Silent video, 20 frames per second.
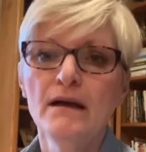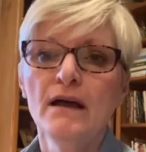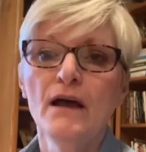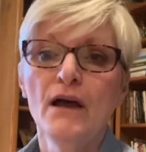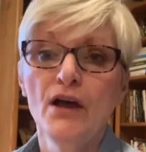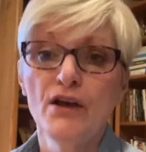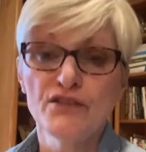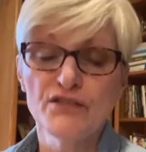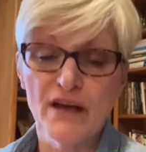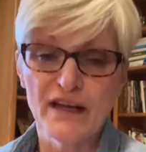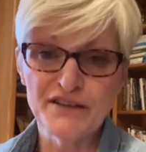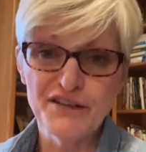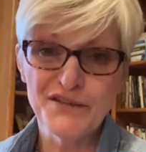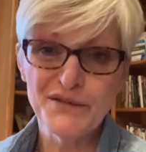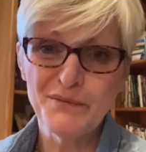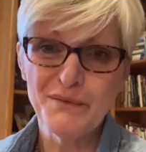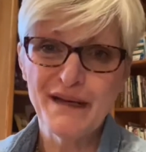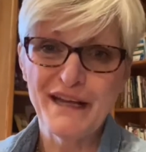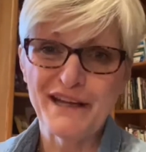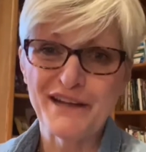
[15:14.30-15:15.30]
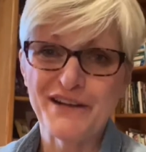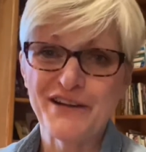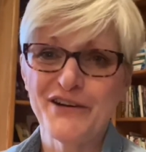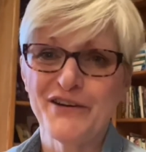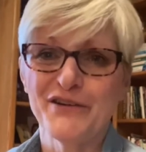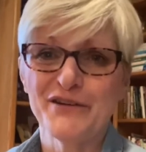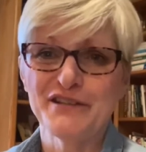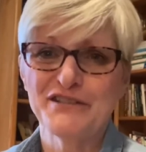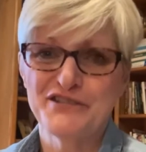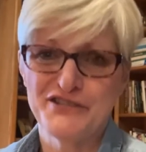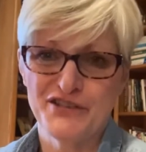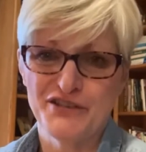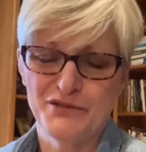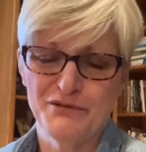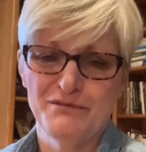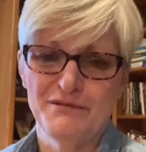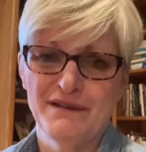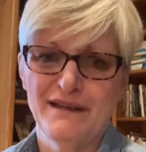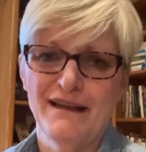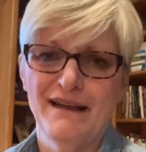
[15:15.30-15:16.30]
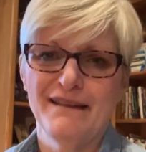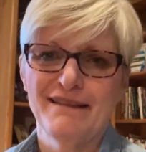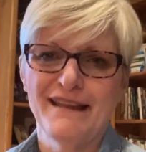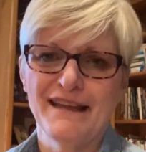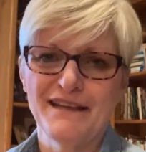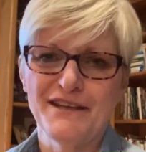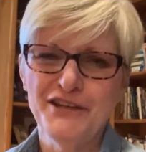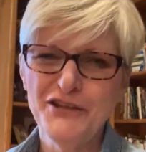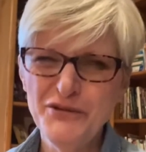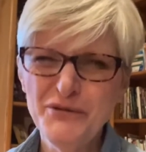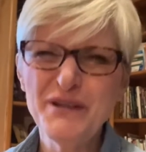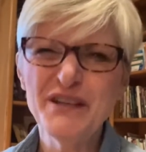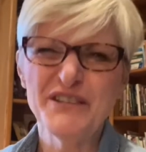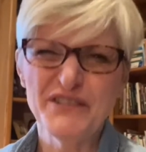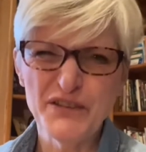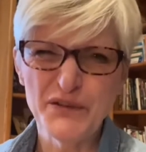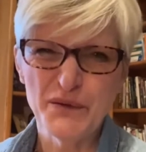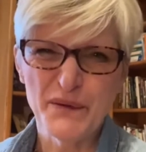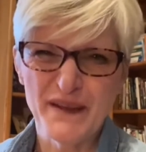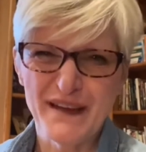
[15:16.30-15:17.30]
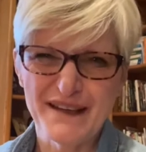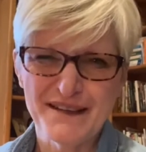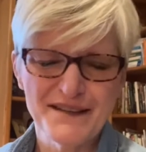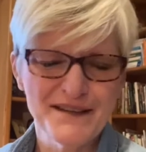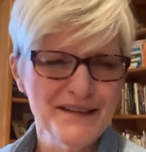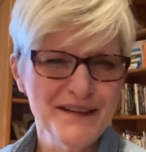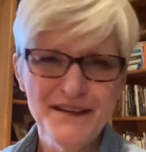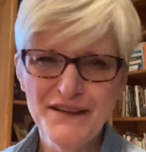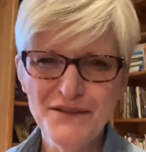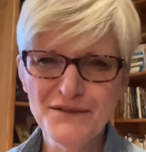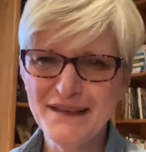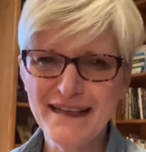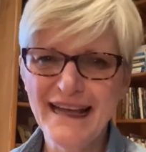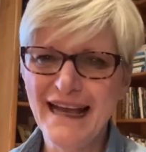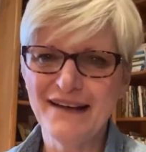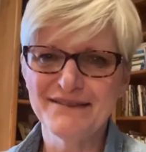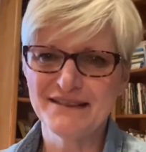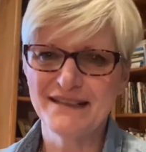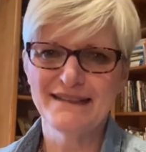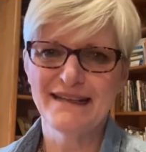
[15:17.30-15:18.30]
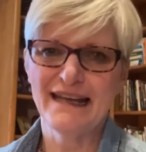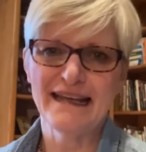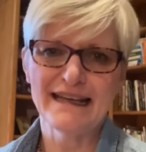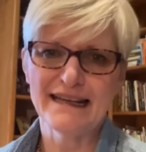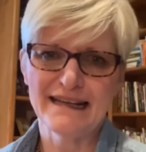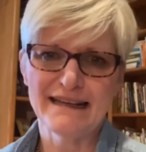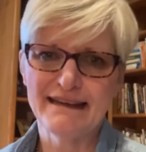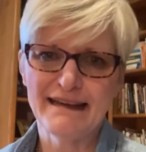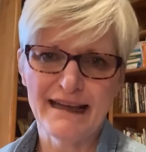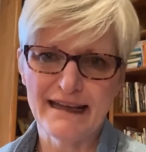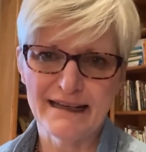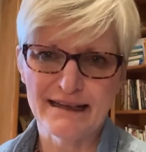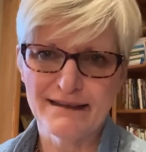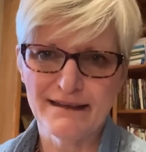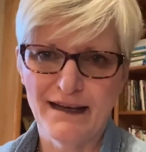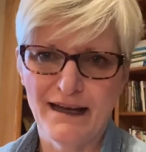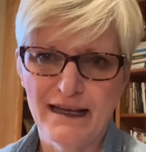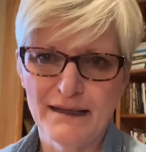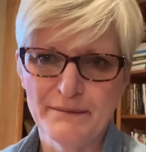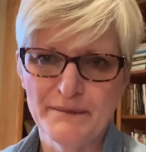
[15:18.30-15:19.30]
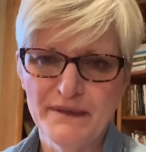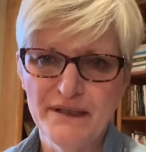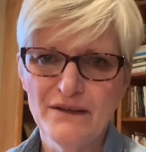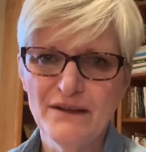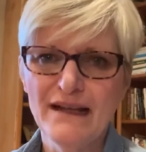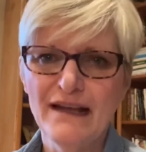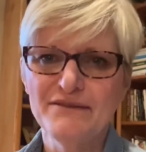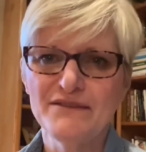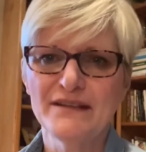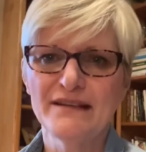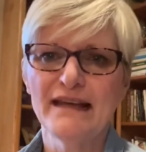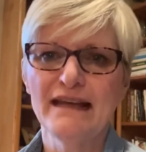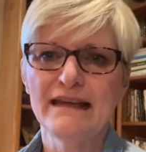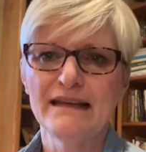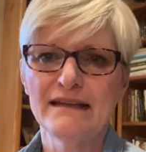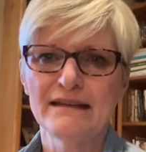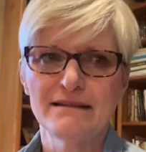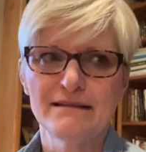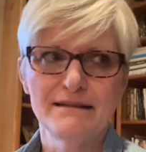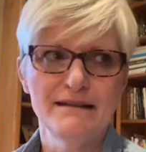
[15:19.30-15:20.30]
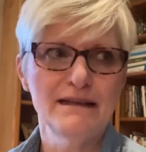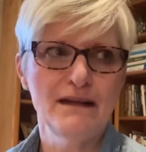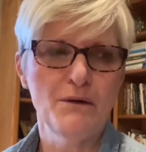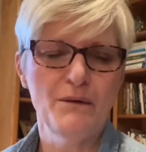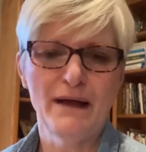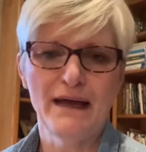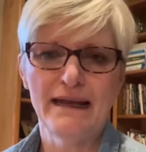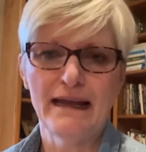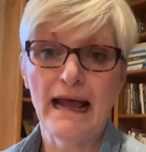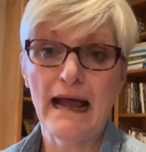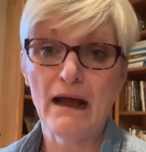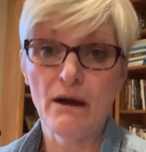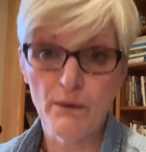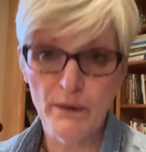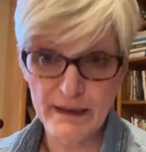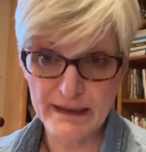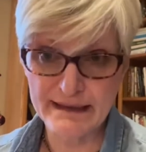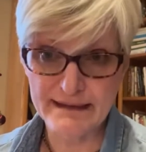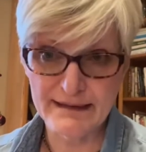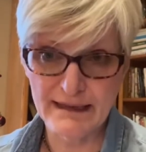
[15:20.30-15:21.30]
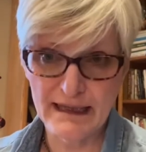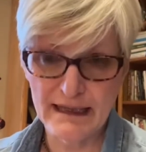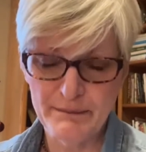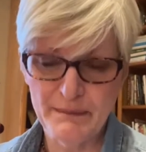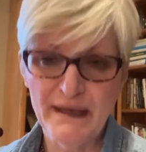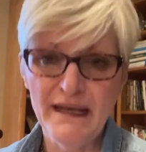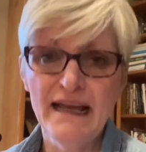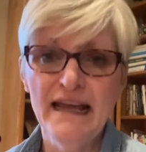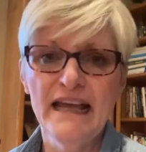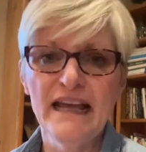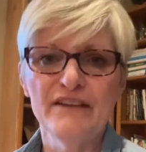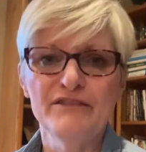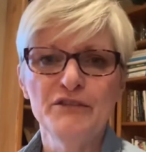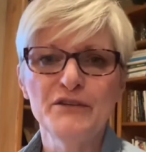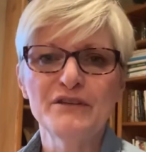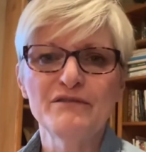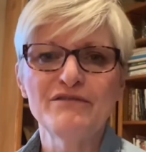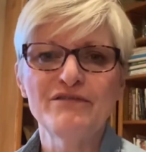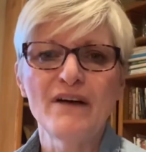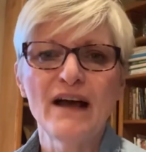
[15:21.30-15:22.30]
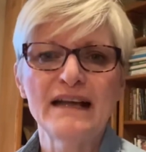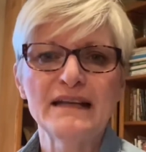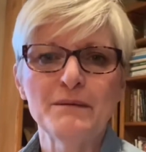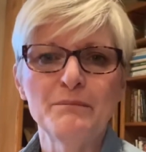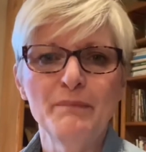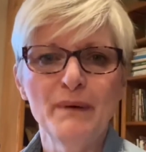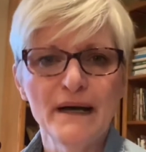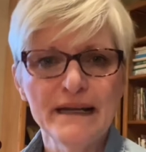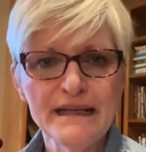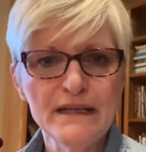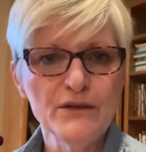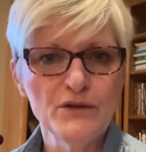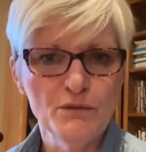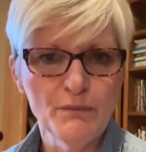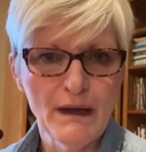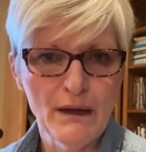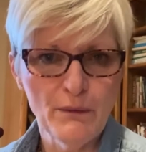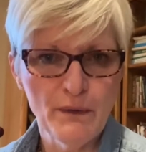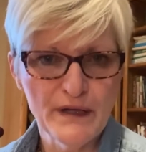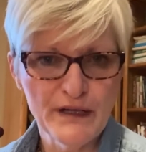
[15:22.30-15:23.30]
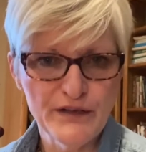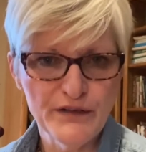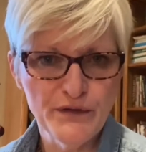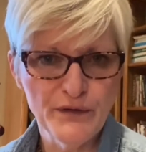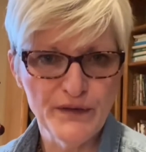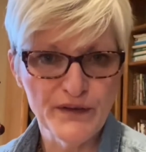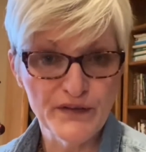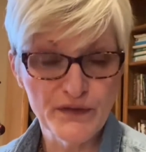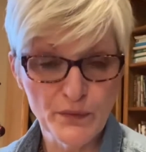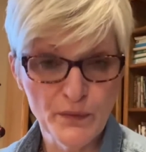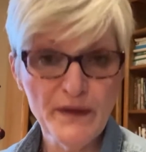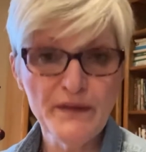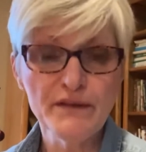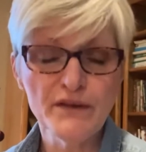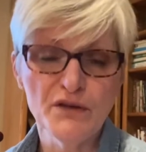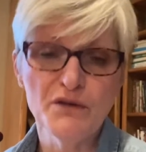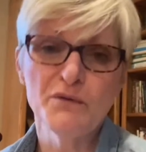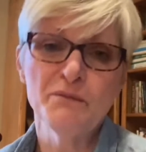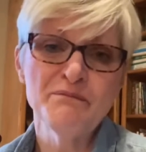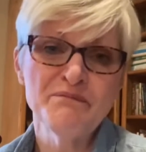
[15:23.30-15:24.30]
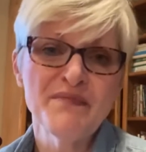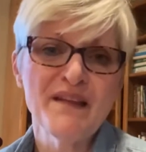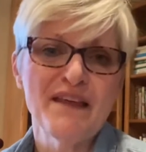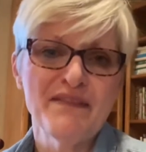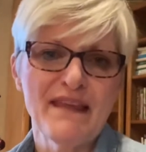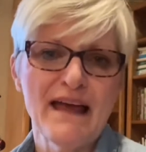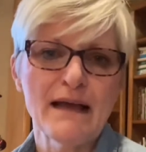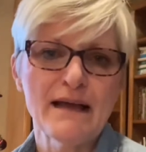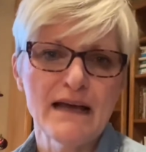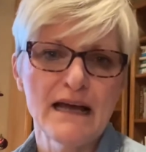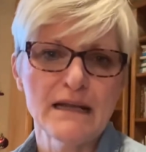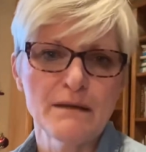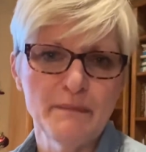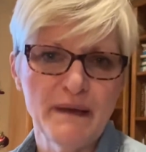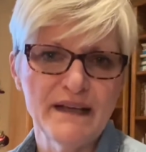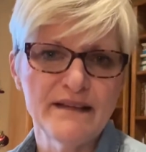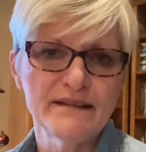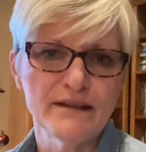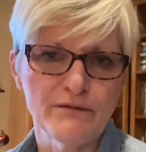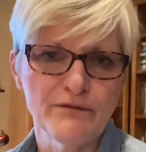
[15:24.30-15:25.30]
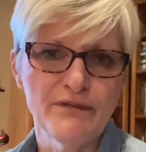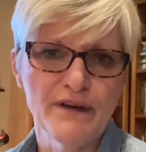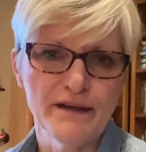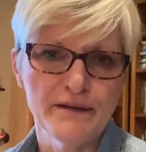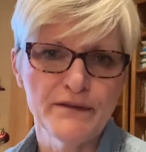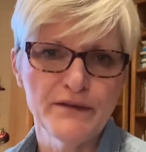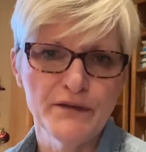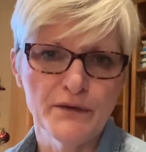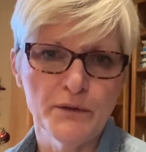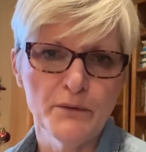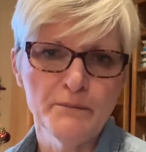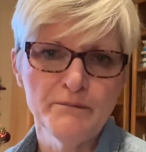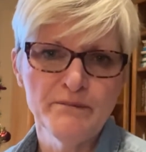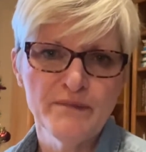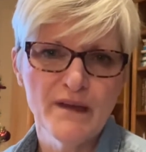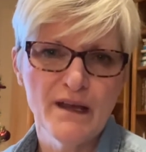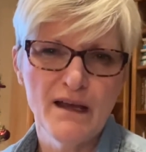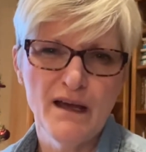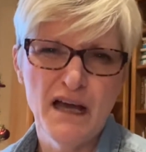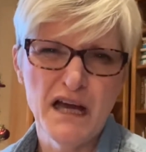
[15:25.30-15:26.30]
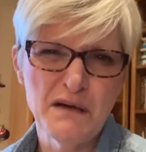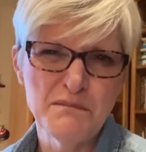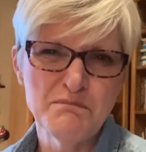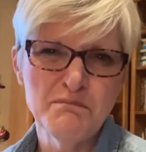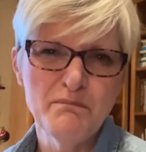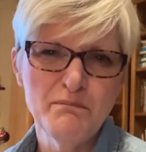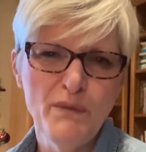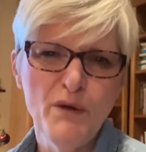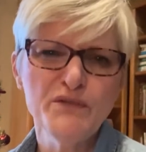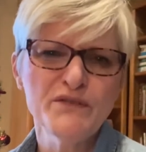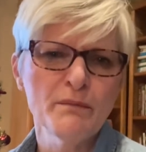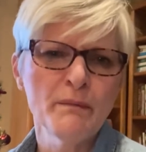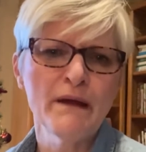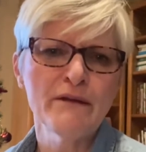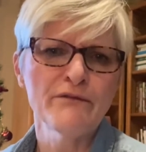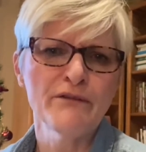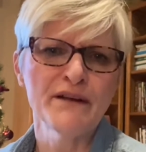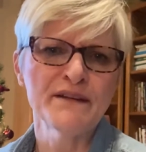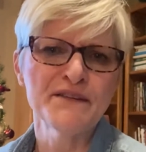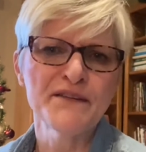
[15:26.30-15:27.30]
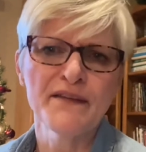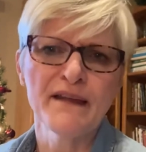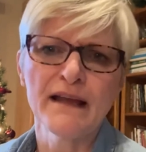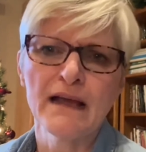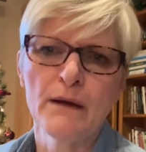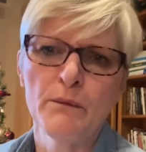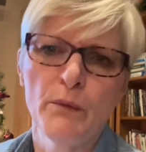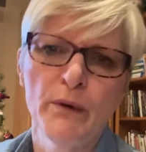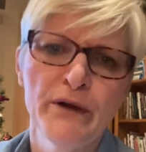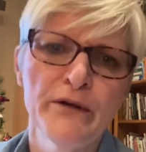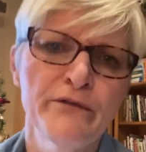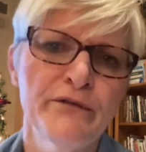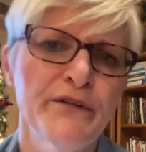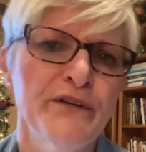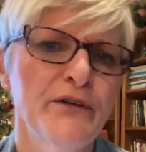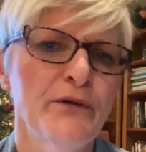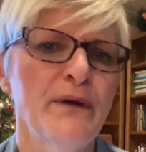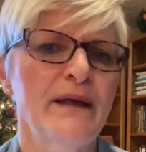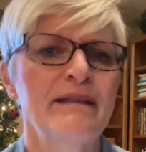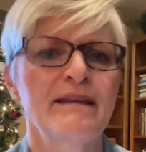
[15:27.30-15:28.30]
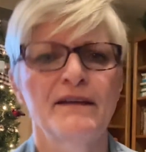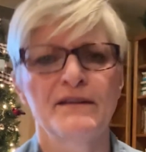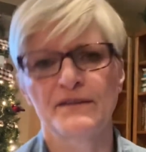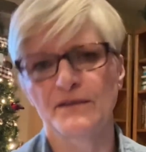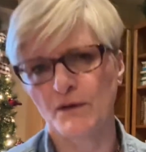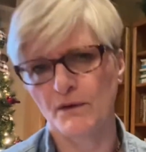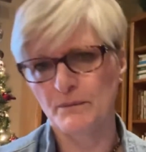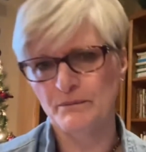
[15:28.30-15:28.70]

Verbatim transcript: So I just want to encourage you that you can do this. You only have to take it a day at a time. You only have to take it, you know, an hour at a time. If you can find a buddy who might want to do this with you, that kind of makes it fun too. Um, most of my friends think I'm weird for doing this, so